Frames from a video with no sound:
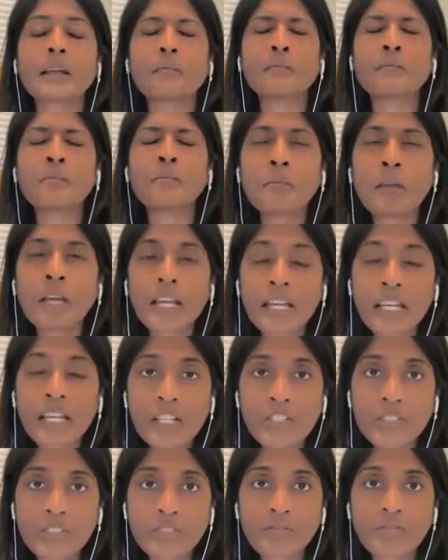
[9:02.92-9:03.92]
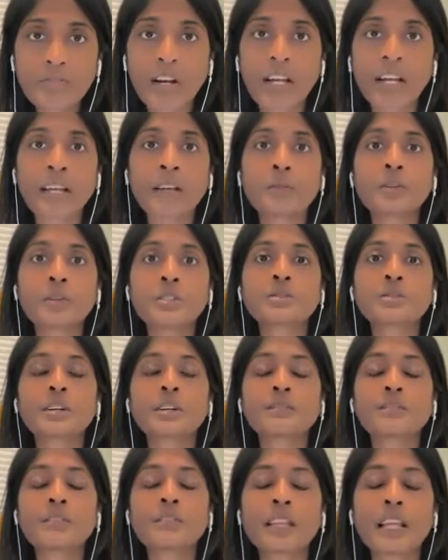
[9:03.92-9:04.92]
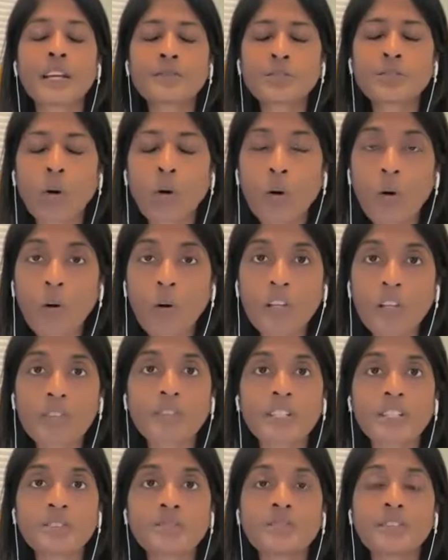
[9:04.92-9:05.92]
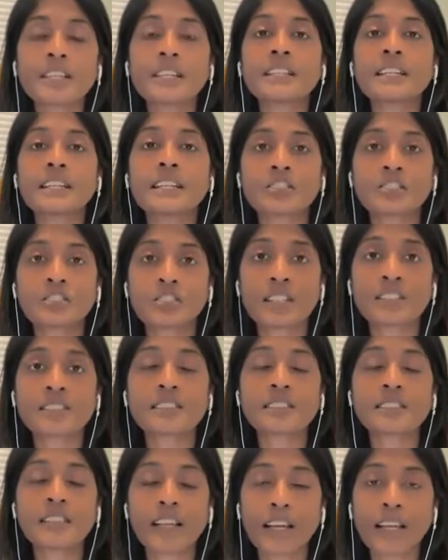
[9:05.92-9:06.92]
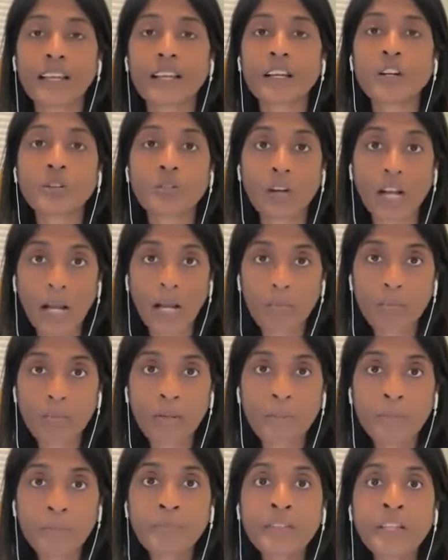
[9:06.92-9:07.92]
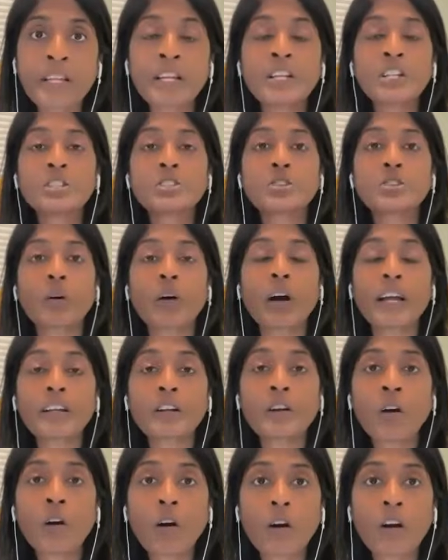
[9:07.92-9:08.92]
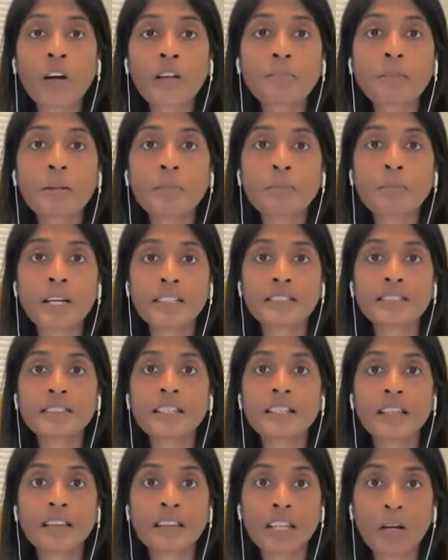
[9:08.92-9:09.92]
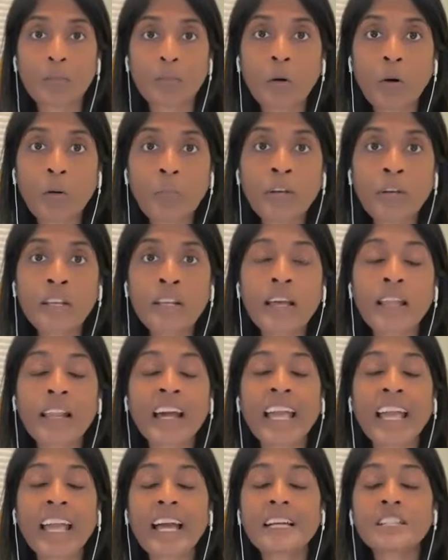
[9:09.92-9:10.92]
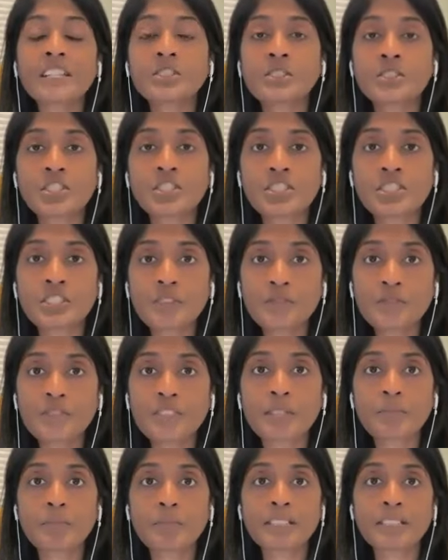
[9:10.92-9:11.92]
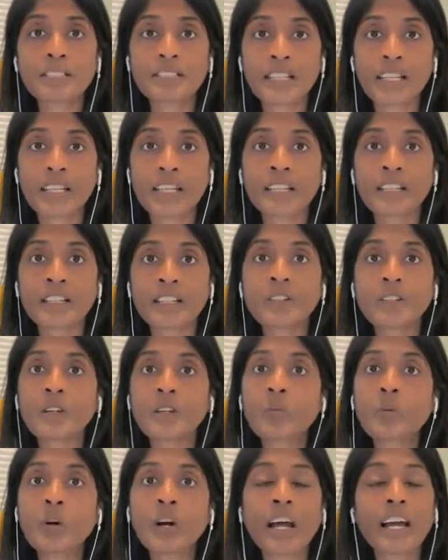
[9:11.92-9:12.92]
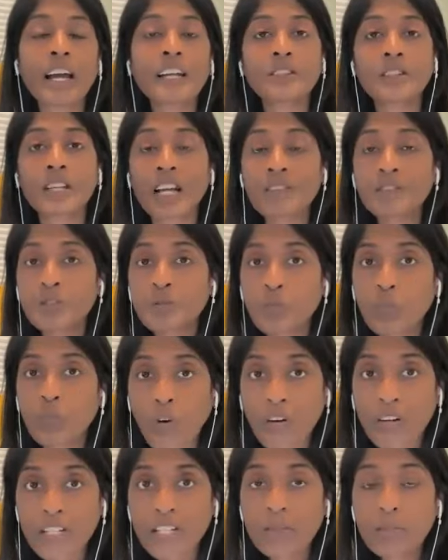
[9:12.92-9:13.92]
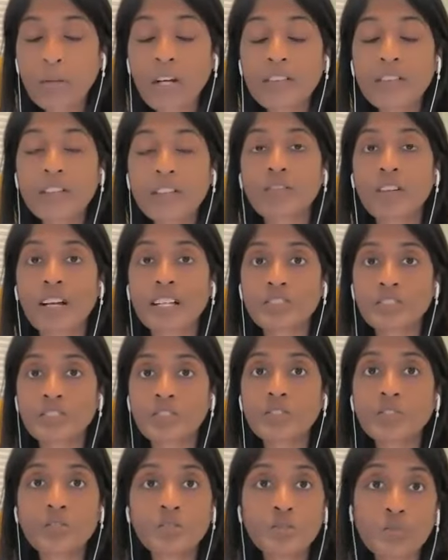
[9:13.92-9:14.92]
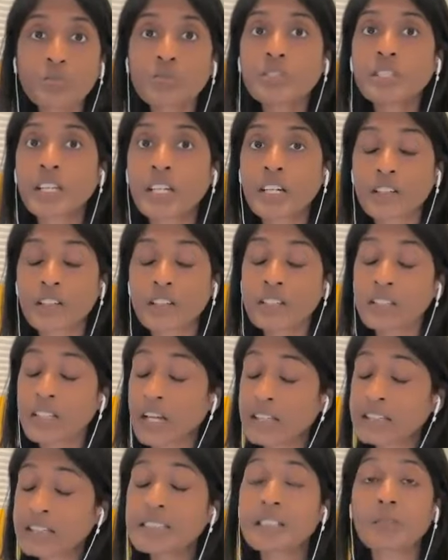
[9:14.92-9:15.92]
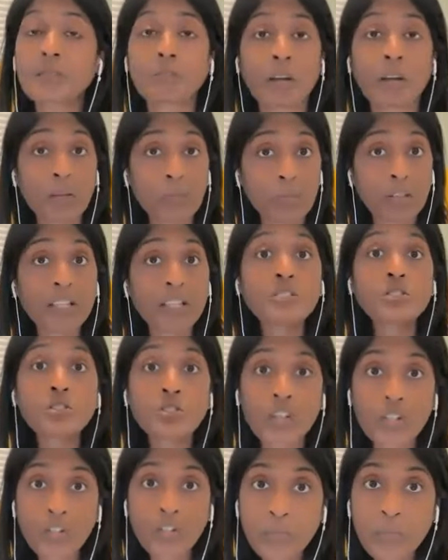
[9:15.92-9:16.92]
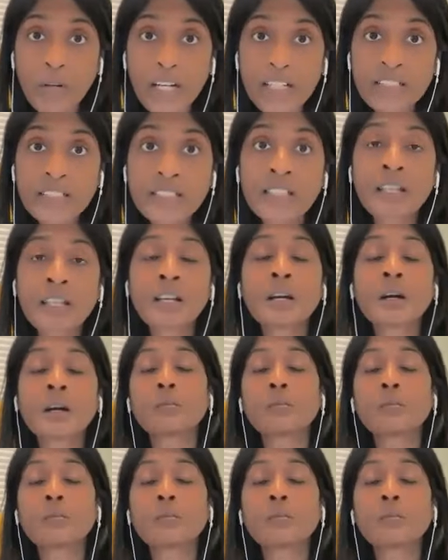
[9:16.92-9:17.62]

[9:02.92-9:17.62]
and a major fight, which would have left all of us feeling just like crap. So I caught my mindset in that moment, and I had to shift it by saying, you know what? I don't have to worry about the rest of the school year. Yes, it might be a struggle bus,